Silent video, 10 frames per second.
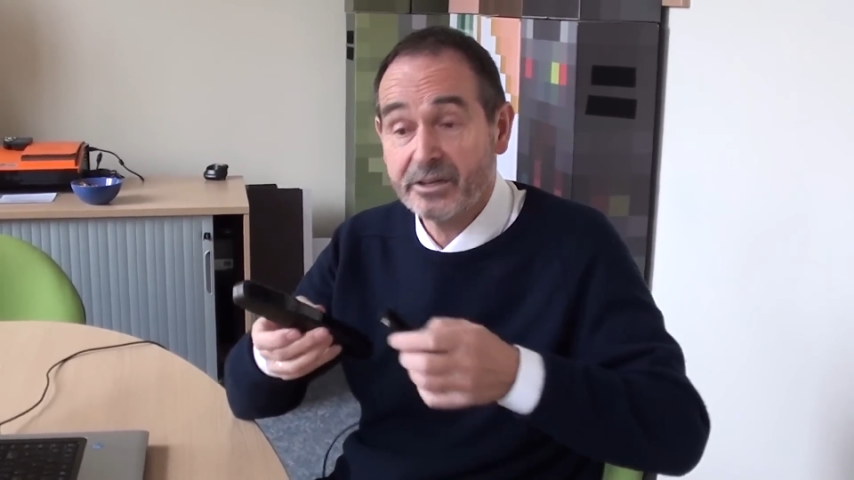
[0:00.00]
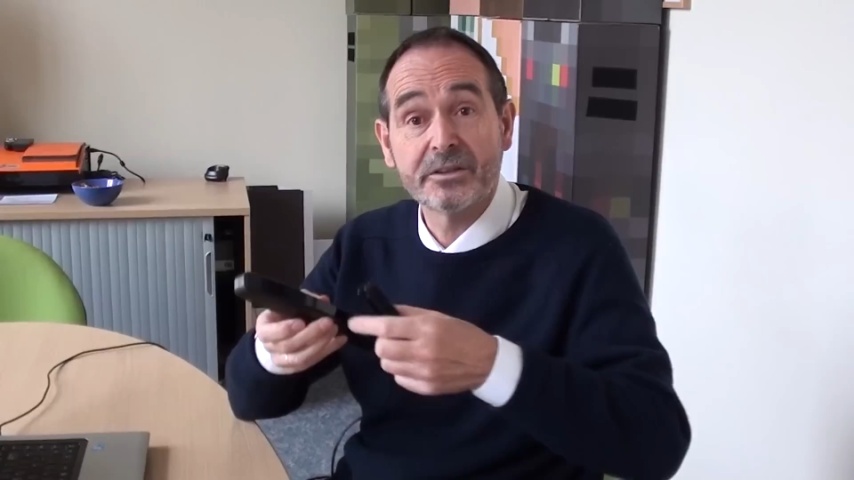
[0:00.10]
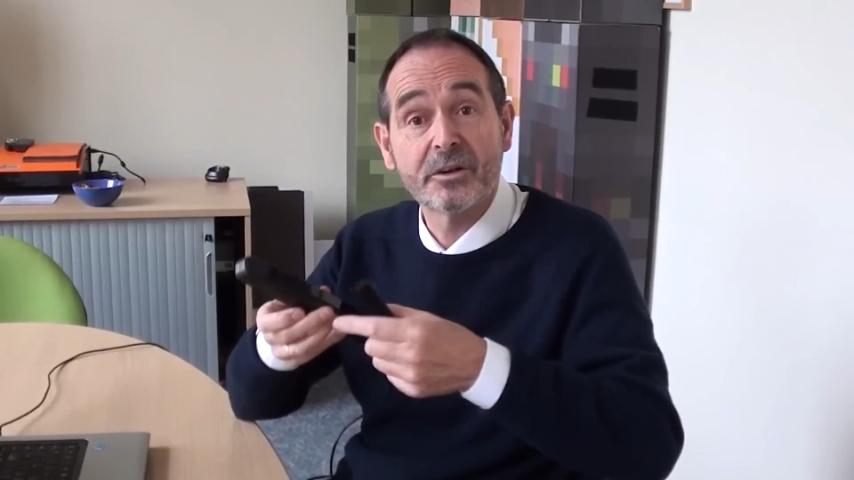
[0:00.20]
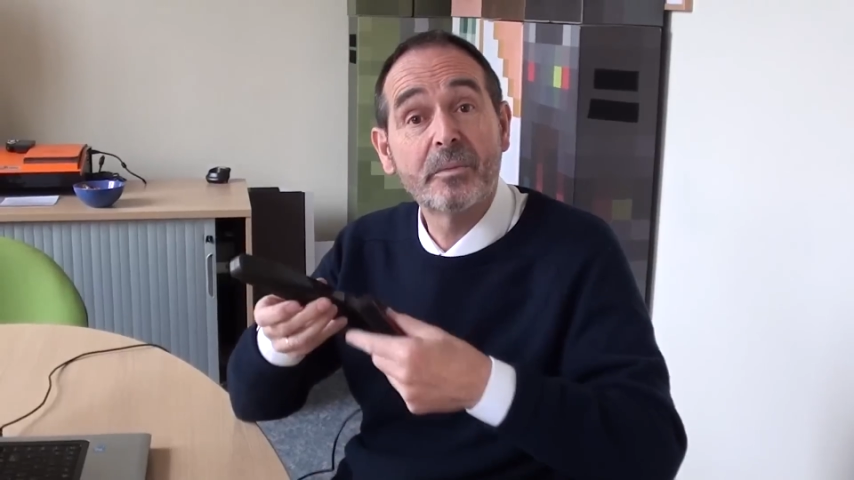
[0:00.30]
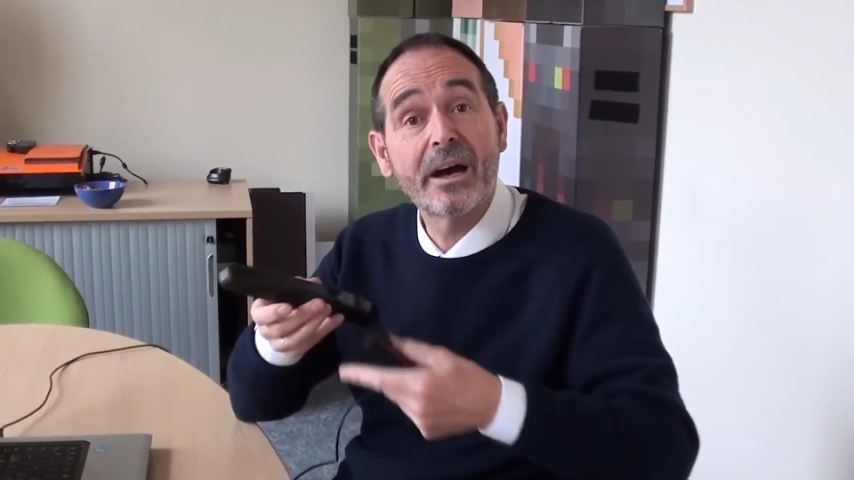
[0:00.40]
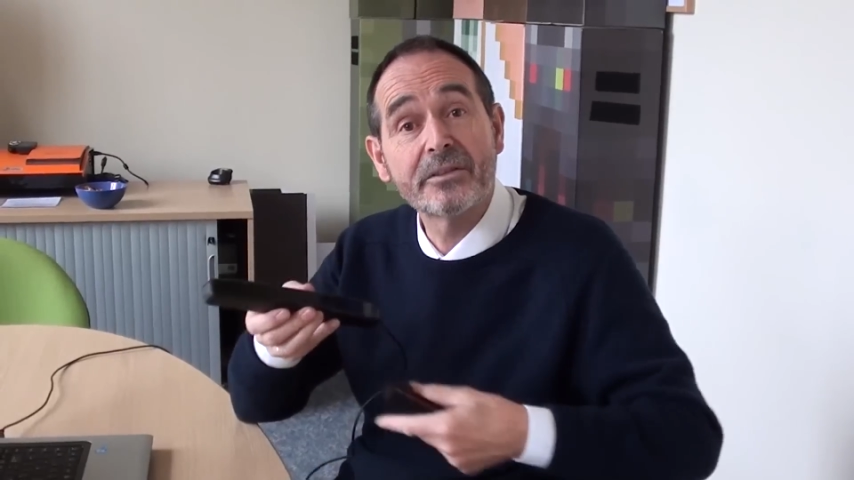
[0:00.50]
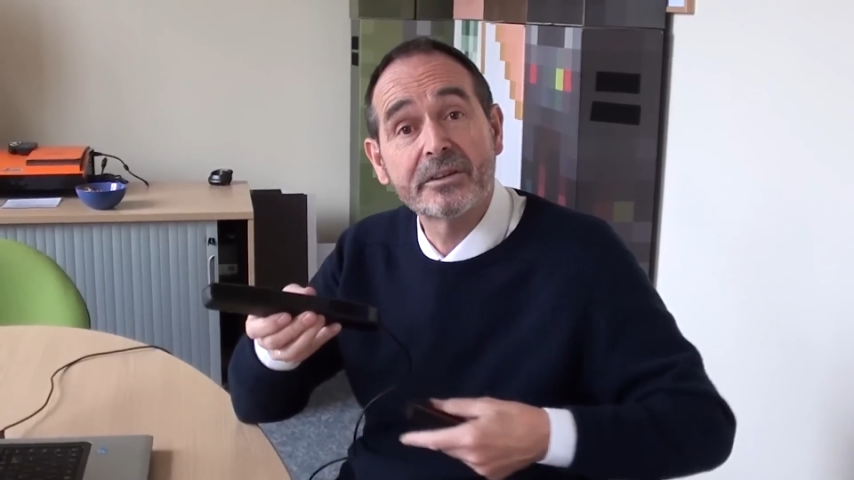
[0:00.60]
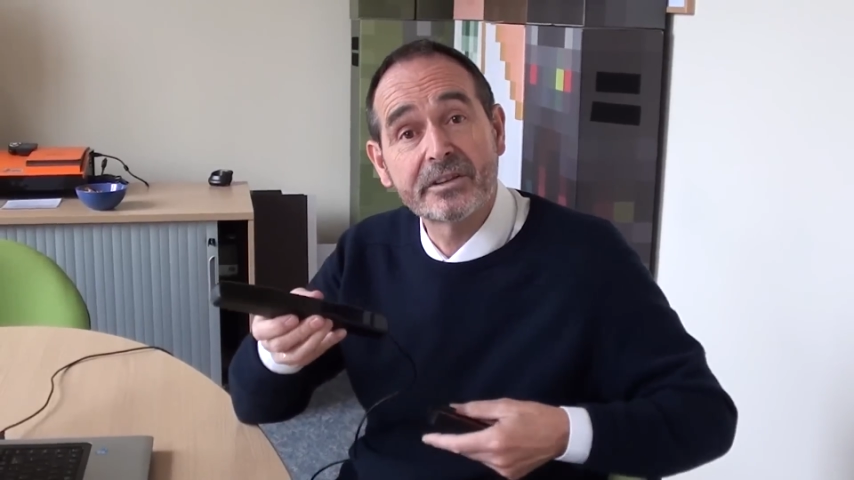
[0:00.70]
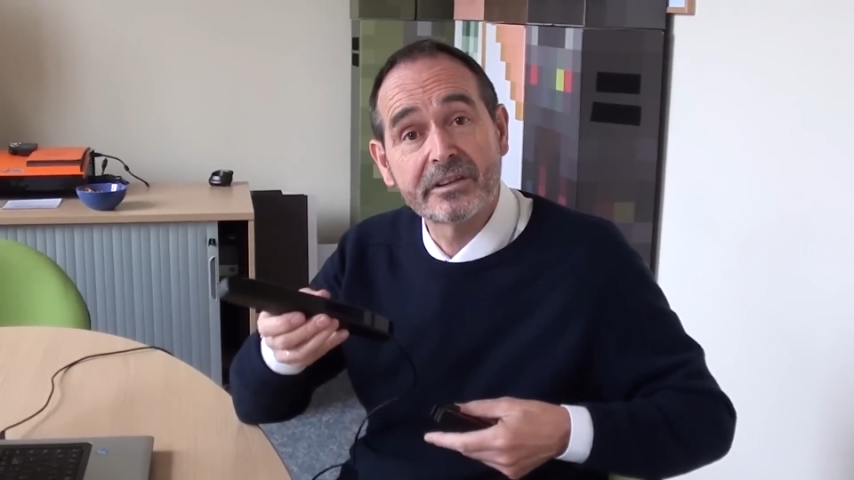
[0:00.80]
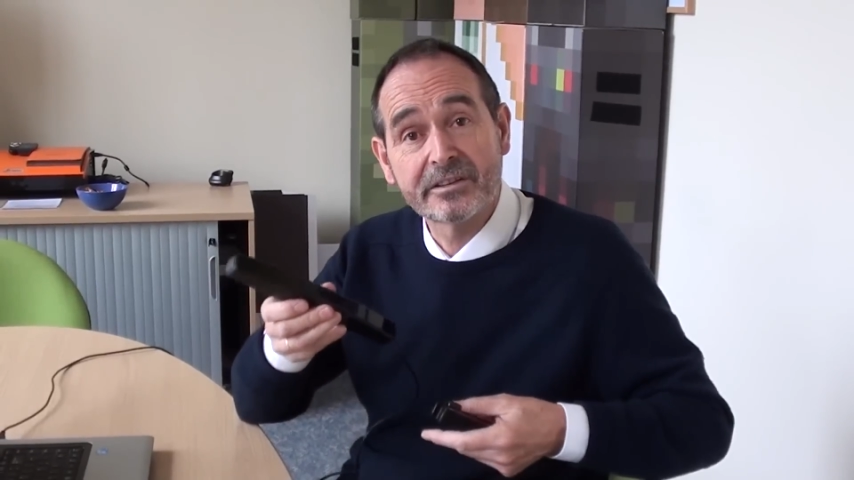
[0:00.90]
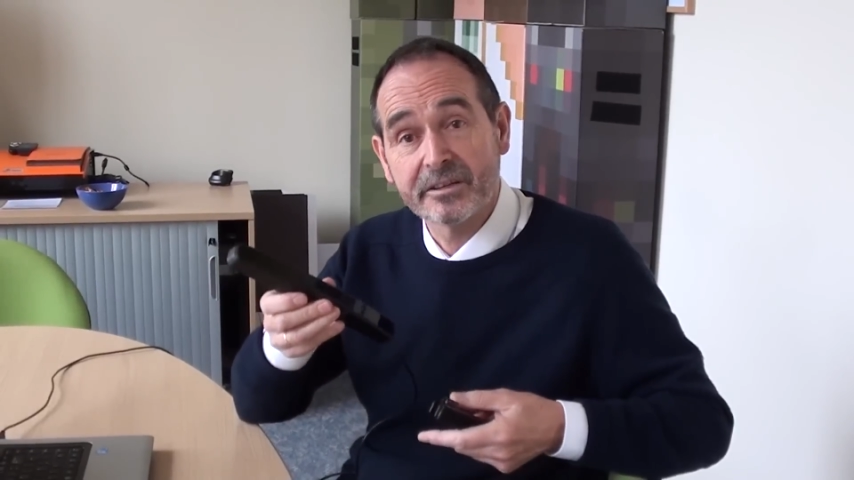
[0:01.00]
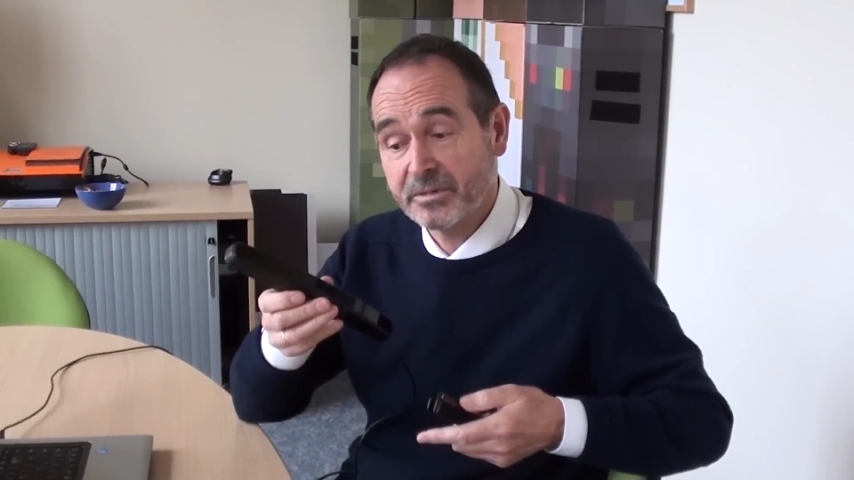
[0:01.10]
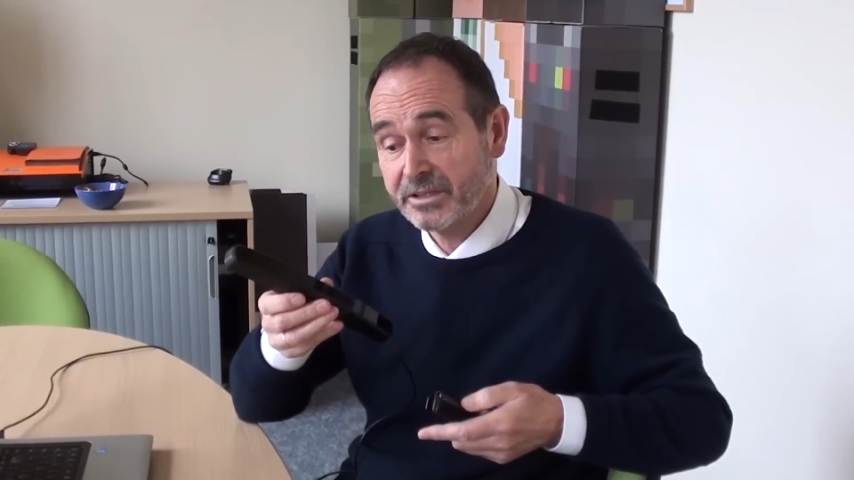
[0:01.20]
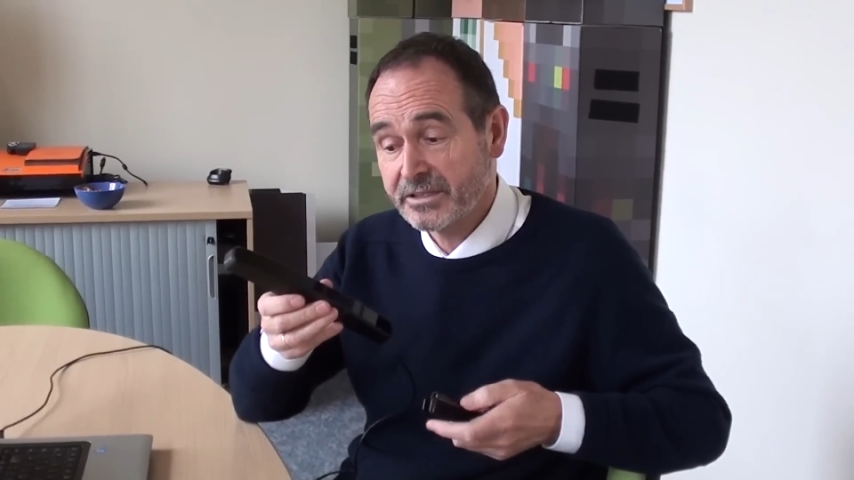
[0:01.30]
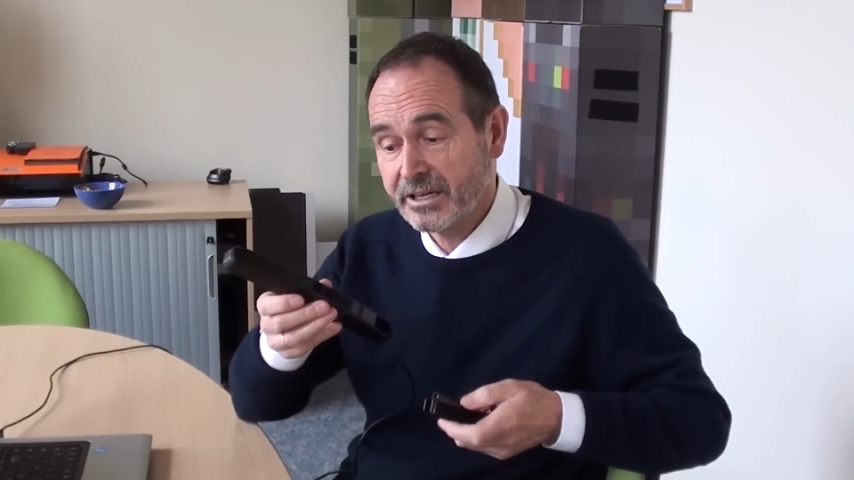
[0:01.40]
you know, about the system,
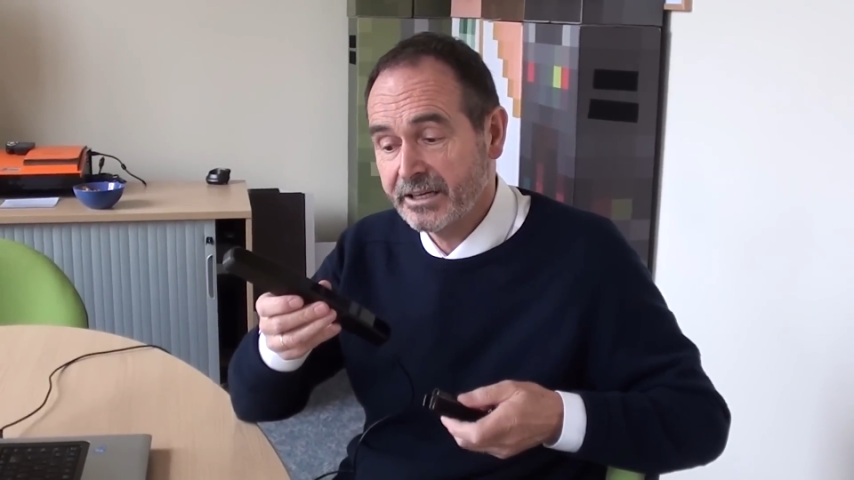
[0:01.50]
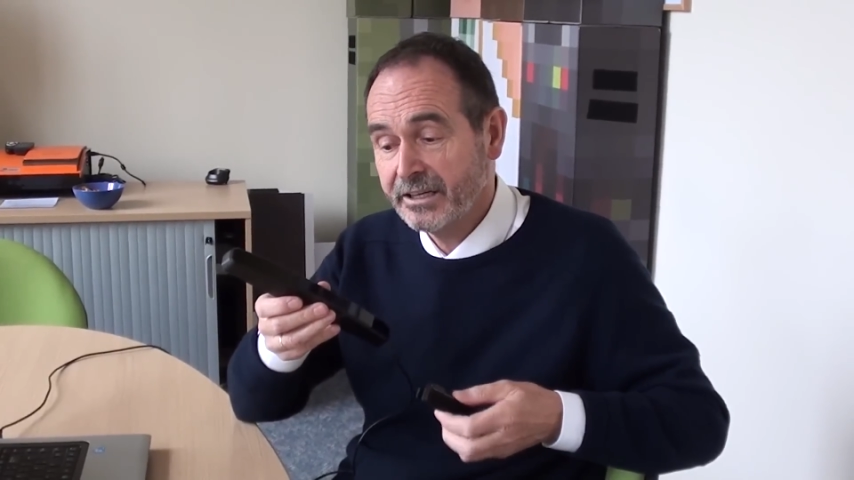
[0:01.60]
and